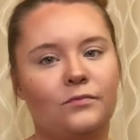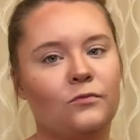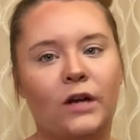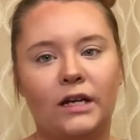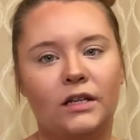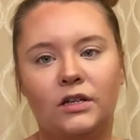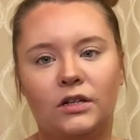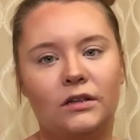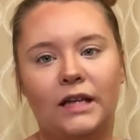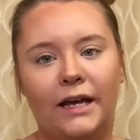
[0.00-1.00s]

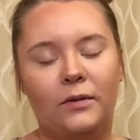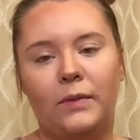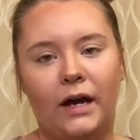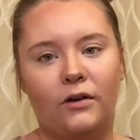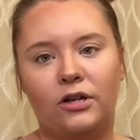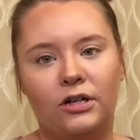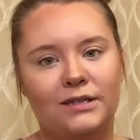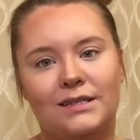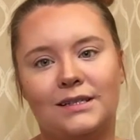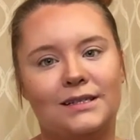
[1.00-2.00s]
regular light powder.
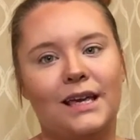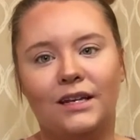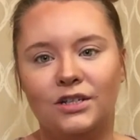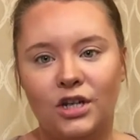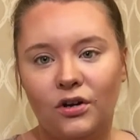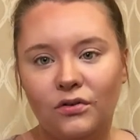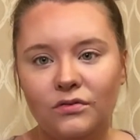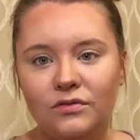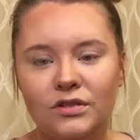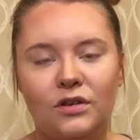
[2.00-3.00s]
It's a skin
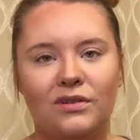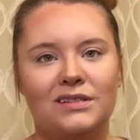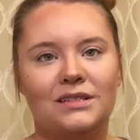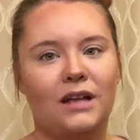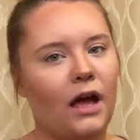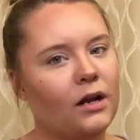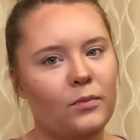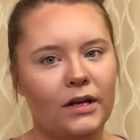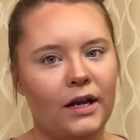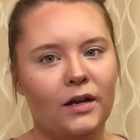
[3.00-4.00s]
tone, so it's not a
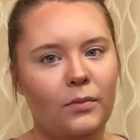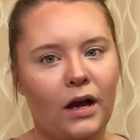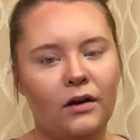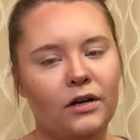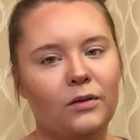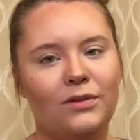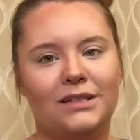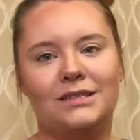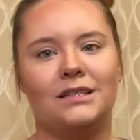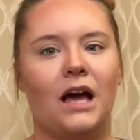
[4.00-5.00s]
banana powder, but
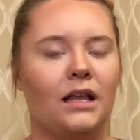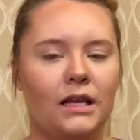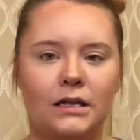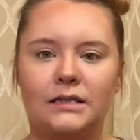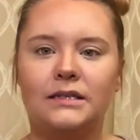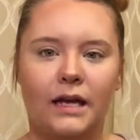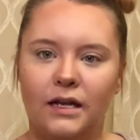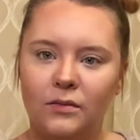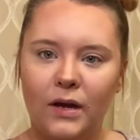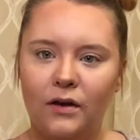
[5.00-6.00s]
it's not like a
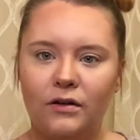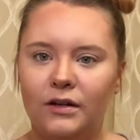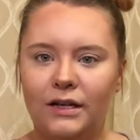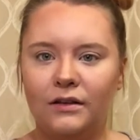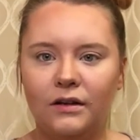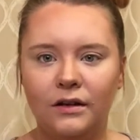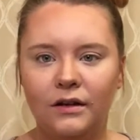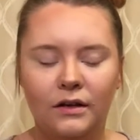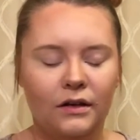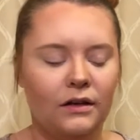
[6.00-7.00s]
setting powder
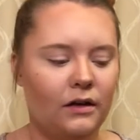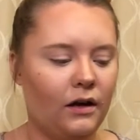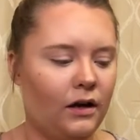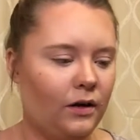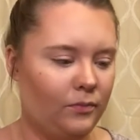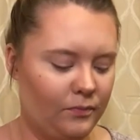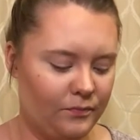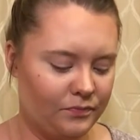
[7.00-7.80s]
either. I